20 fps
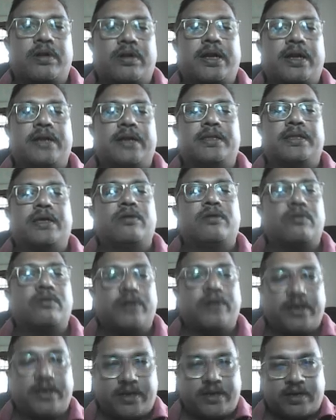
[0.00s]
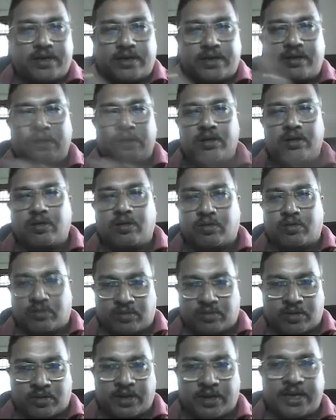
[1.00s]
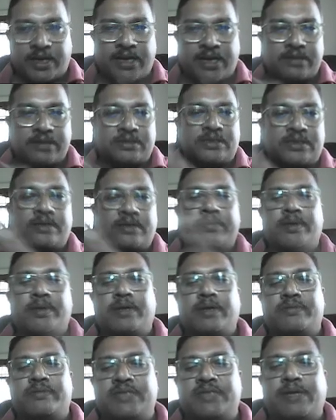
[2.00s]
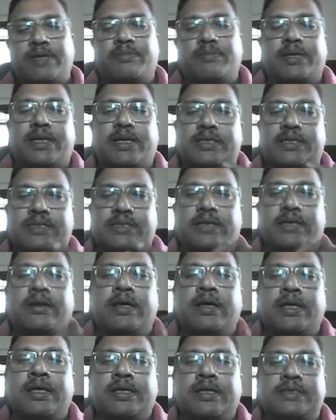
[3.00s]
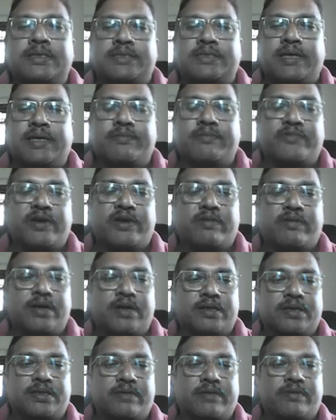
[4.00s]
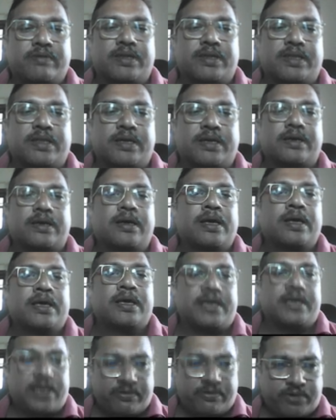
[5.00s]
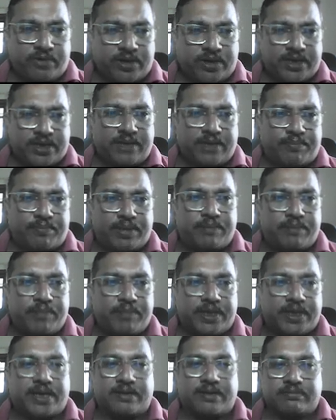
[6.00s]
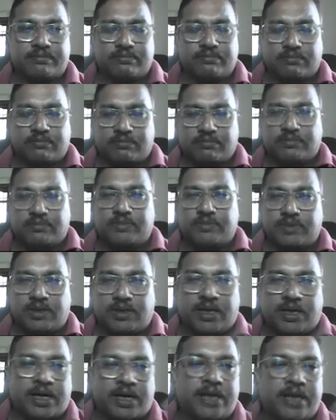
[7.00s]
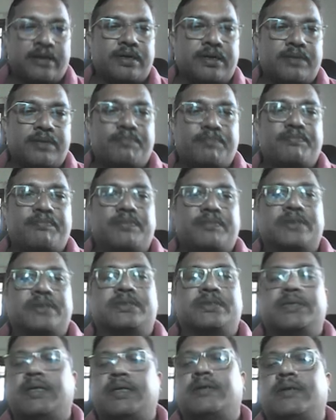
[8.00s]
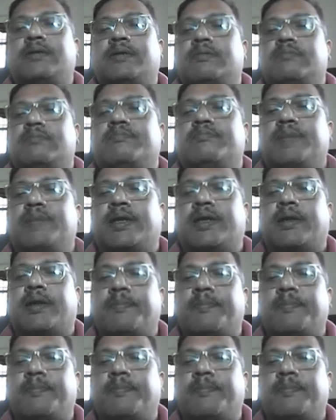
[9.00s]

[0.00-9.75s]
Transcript: and they go in coherence, same direction, same wavelength, everything. If you keep a mirror, a 100% mirror,